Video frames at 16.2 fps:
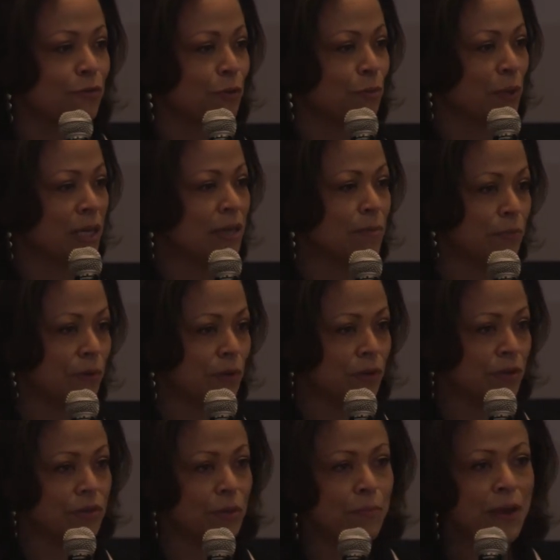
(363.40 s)
for
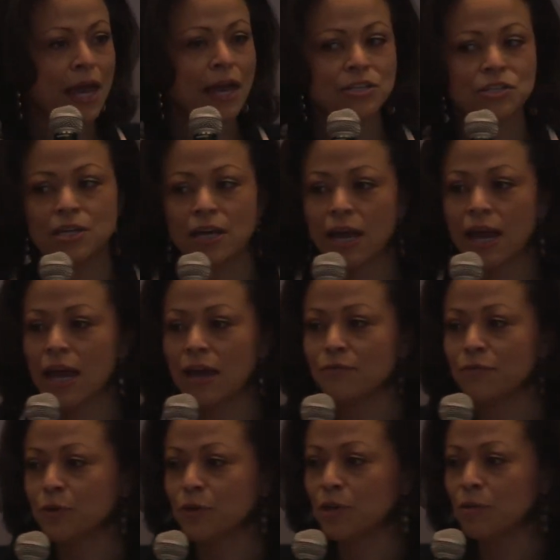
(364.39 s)
people, and the passion I
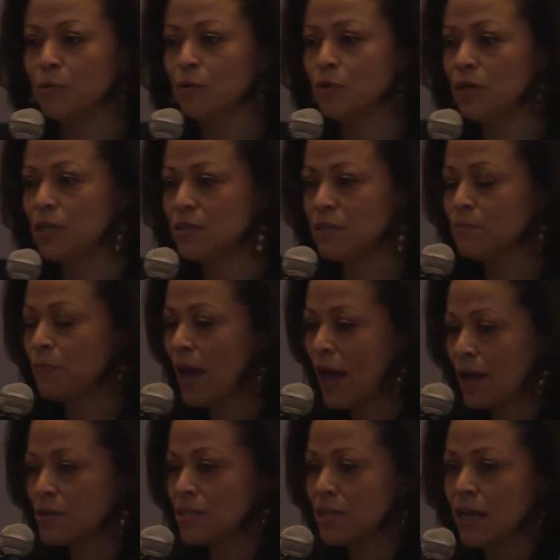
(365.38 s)
had for communities, and
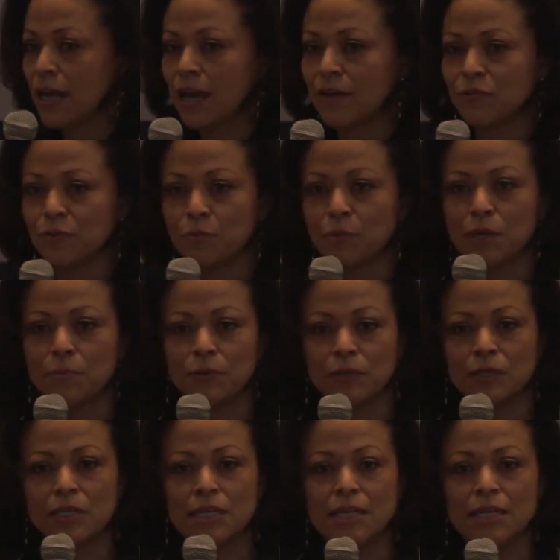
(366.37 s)
passion I had for people
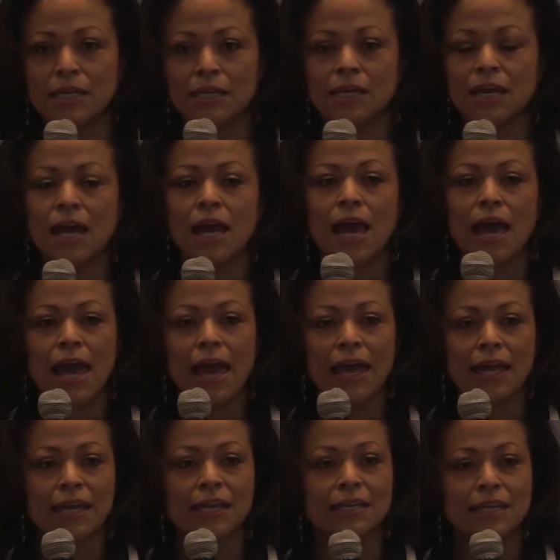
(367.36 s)
in need,
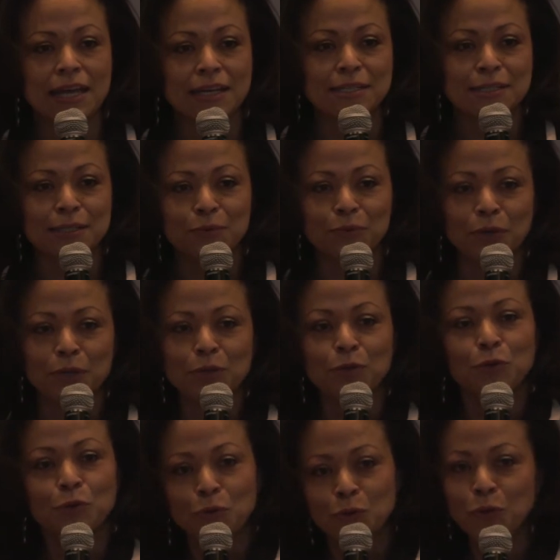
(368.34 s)
and connect it with
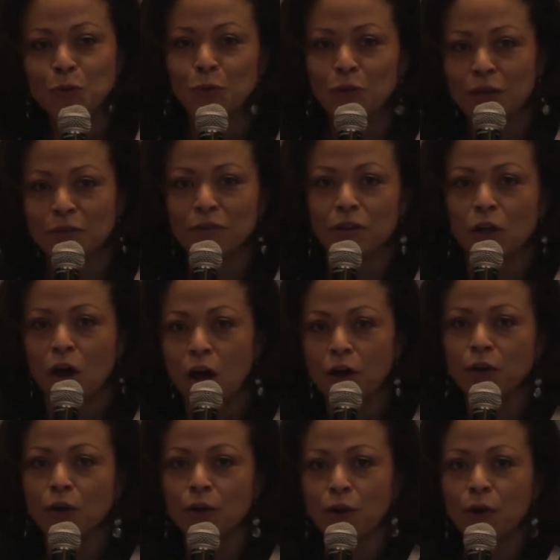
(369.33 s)
who knew that
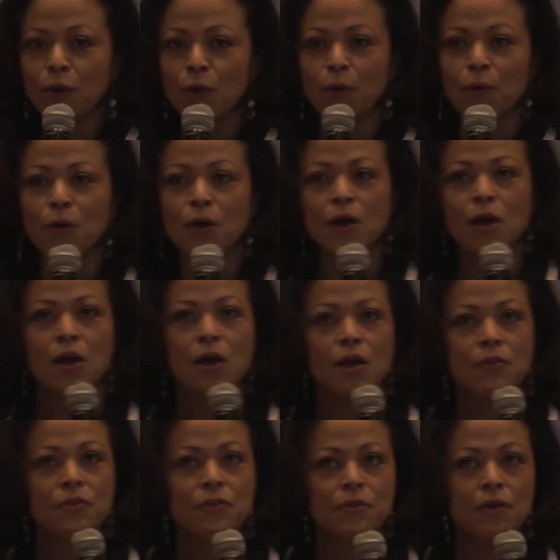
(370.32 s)
long ago
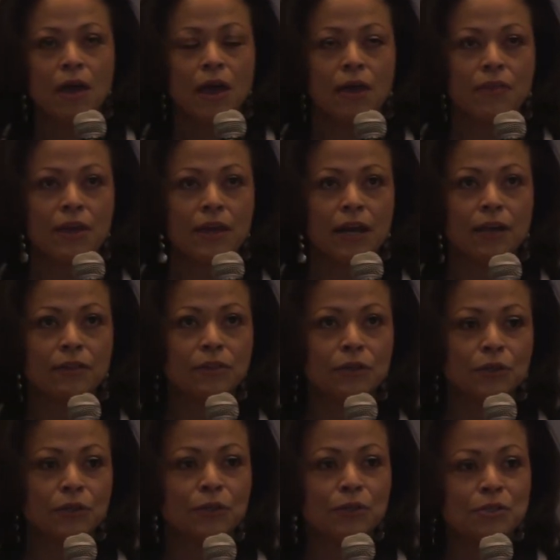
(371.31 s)
that I
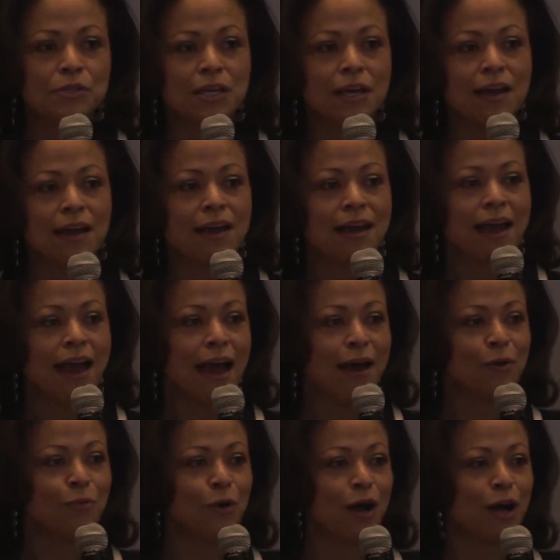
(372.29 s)
learned
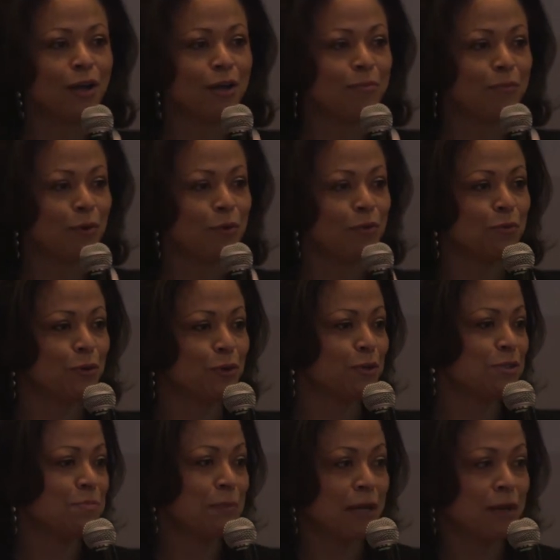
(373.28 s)
how to walk in both
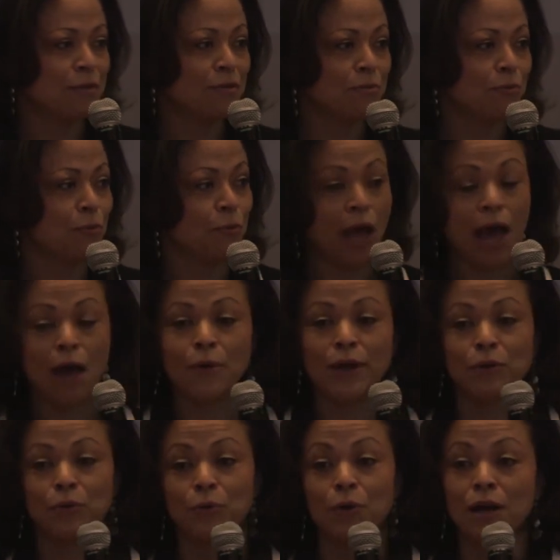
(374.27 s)
worlds by how I
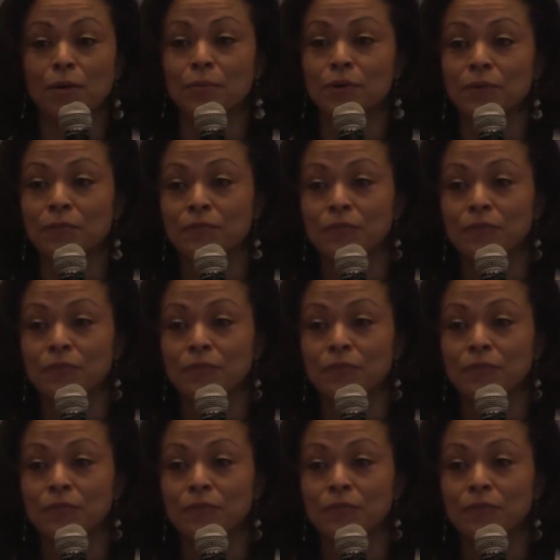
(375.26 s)
grew up.